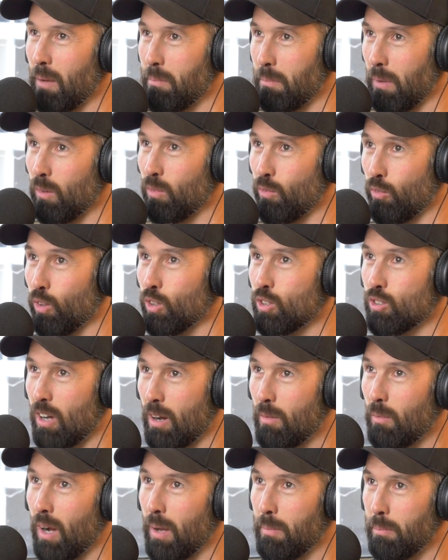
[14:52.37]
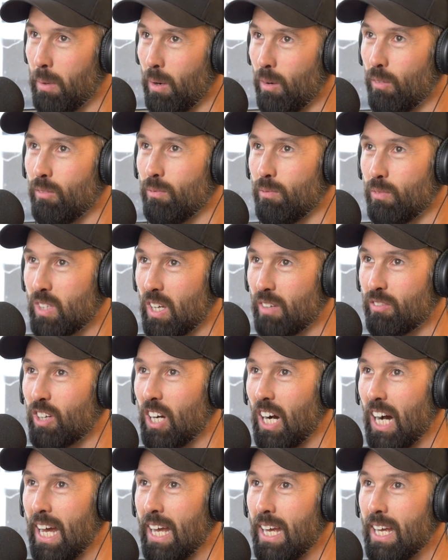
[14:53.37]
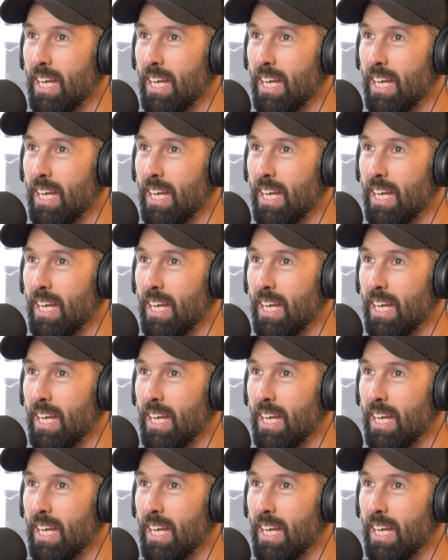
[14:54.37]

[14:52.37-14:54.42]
a four-stripe white belt, tough guy.